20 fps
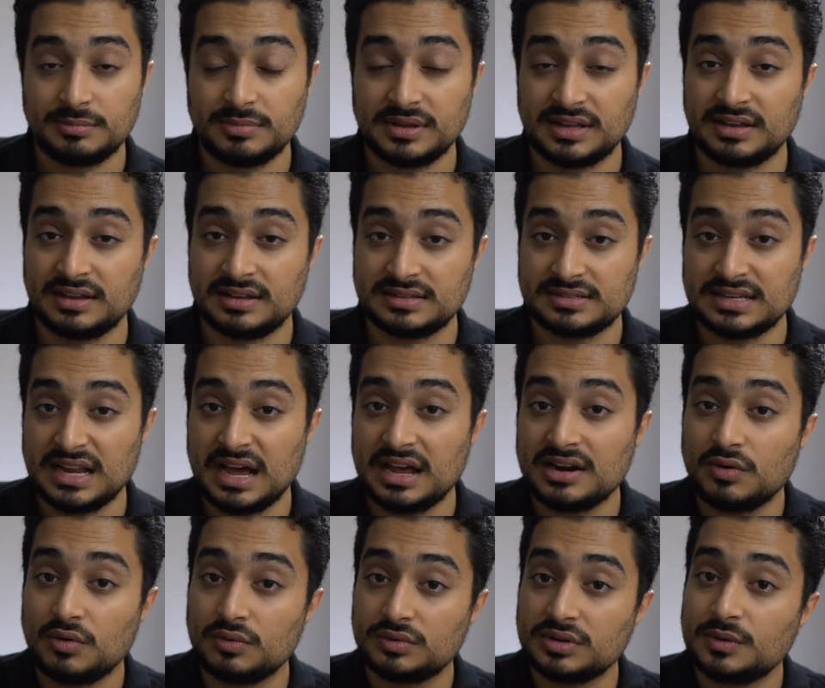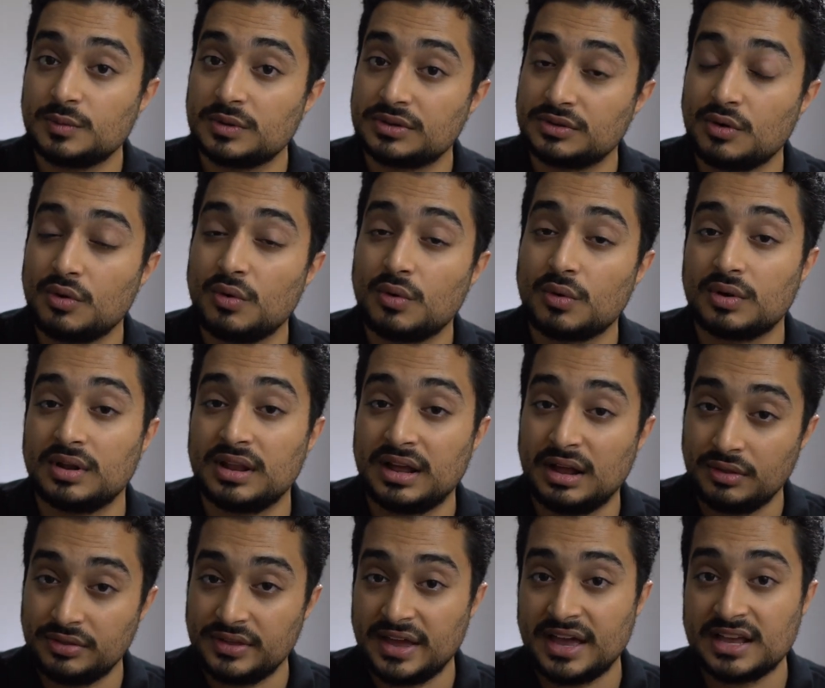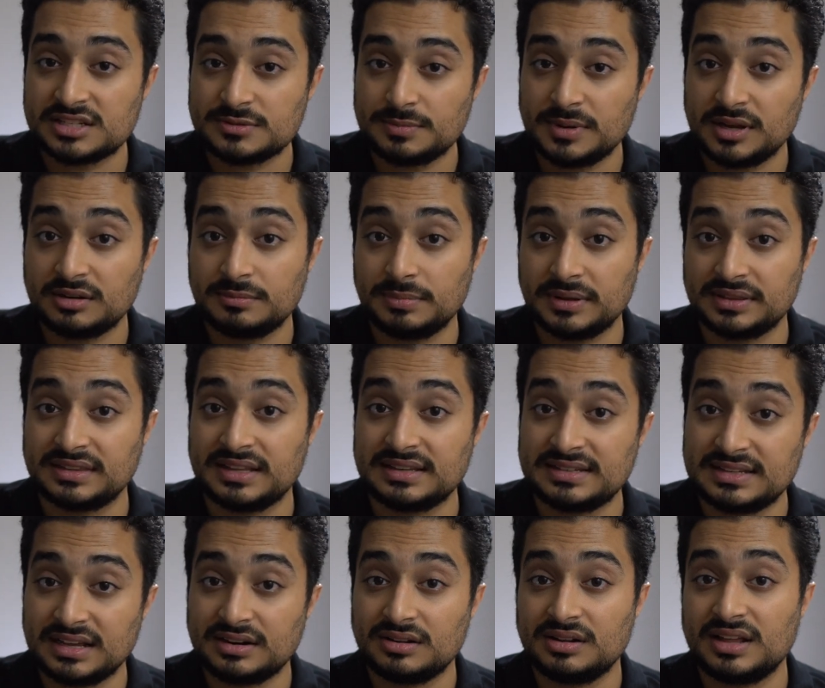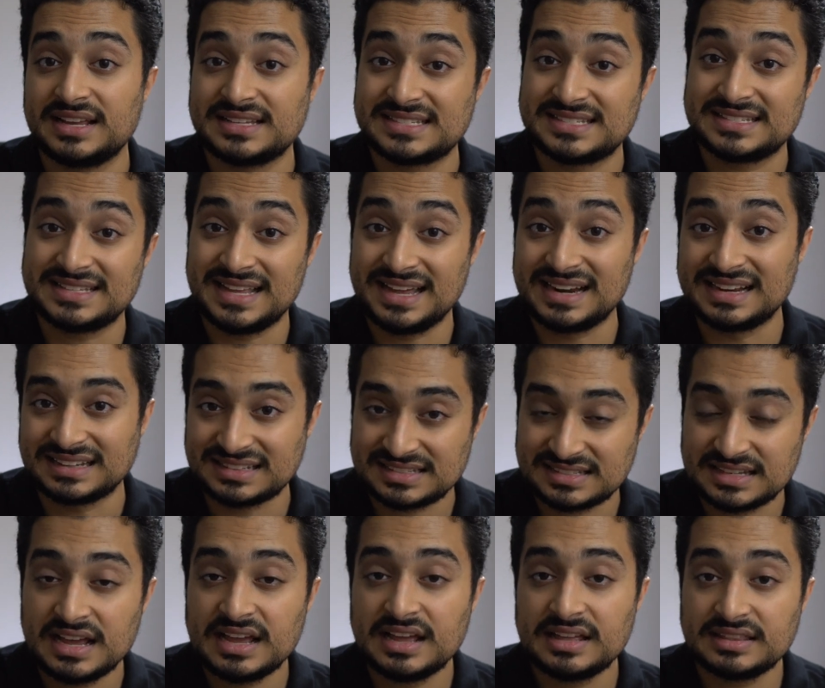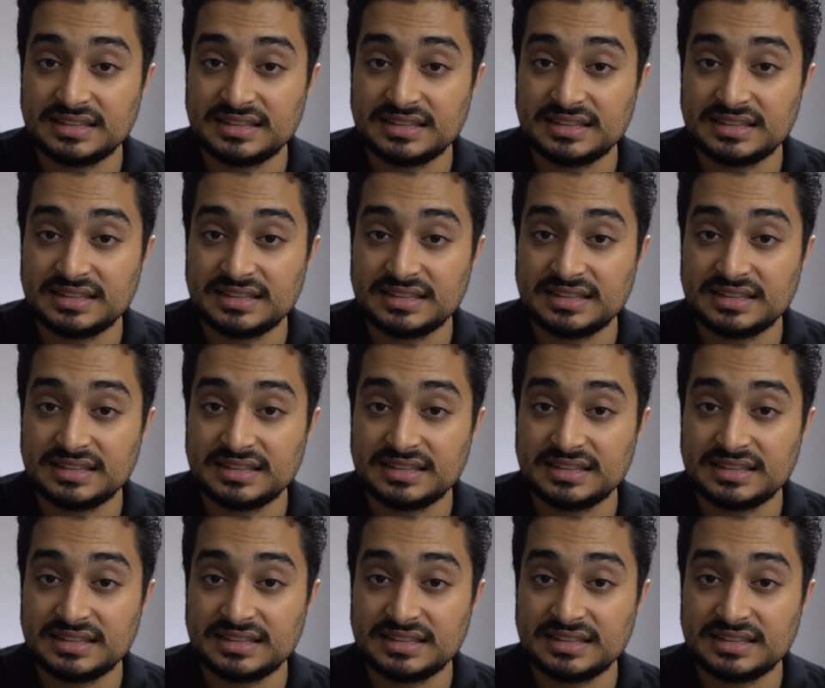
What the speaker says: because not only with the oral health aspect, but the dental aesthetics,